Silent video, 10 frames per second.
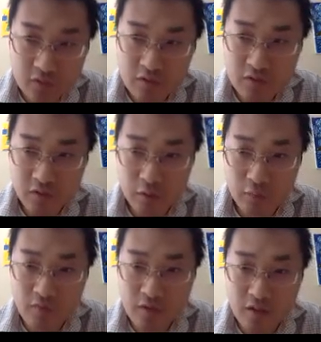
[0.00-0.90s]

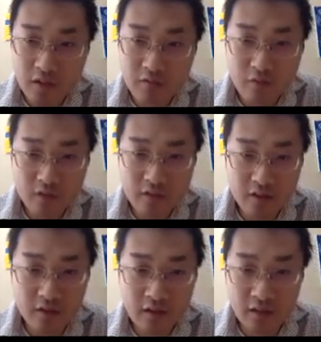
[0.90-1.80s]
So even though
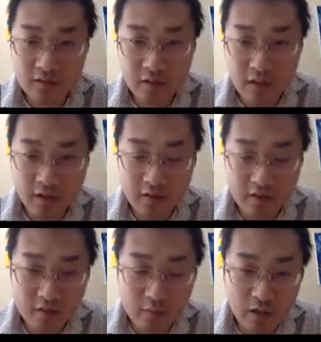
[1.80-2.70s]
I get
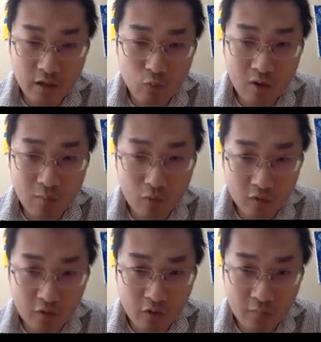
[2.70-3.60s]
one
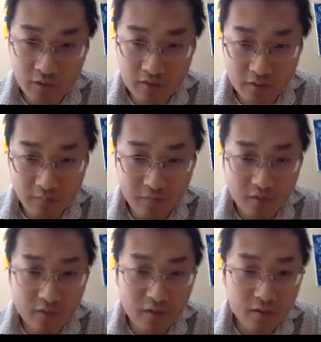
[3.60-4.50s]
more term, but
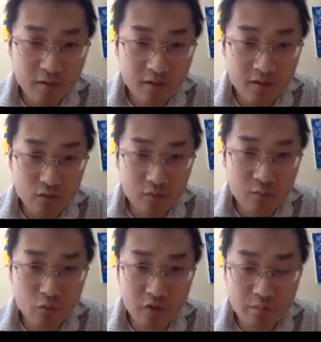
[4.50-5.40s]
it doesn't
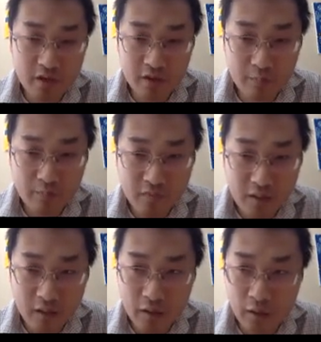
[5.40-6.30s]
really make
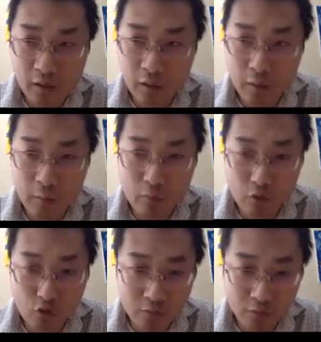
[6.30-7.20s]
more
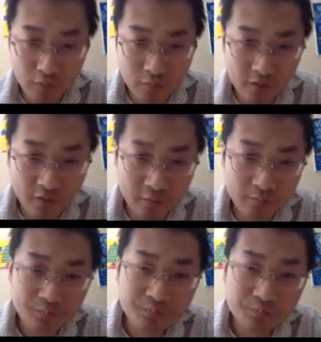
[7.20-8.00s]
trouble here.